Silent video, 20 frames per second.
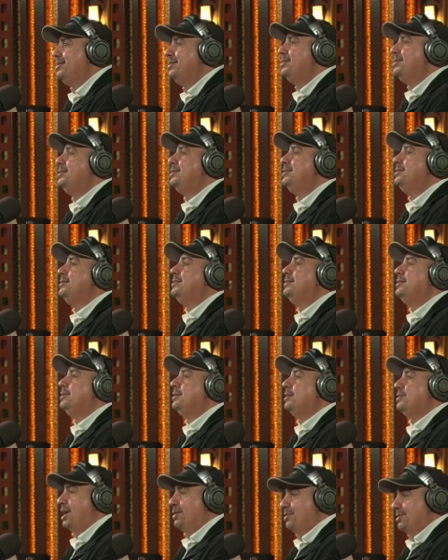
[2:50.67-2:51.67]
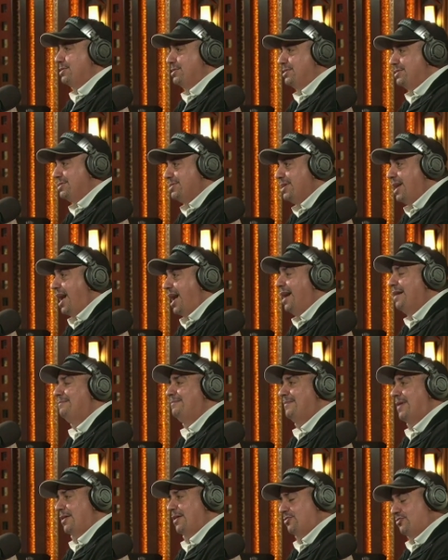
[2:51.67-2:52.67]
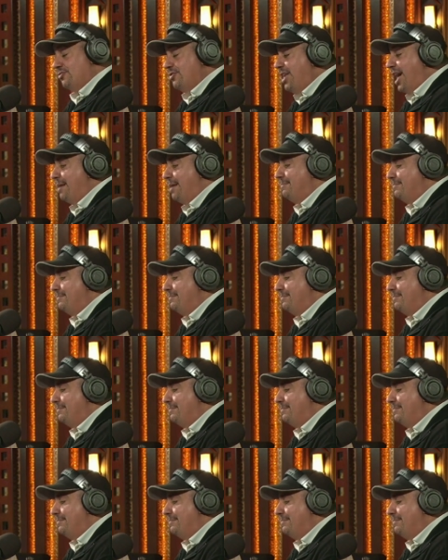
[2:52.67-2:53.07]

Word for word: Okay. Because I so was. Unfortunately for you, up.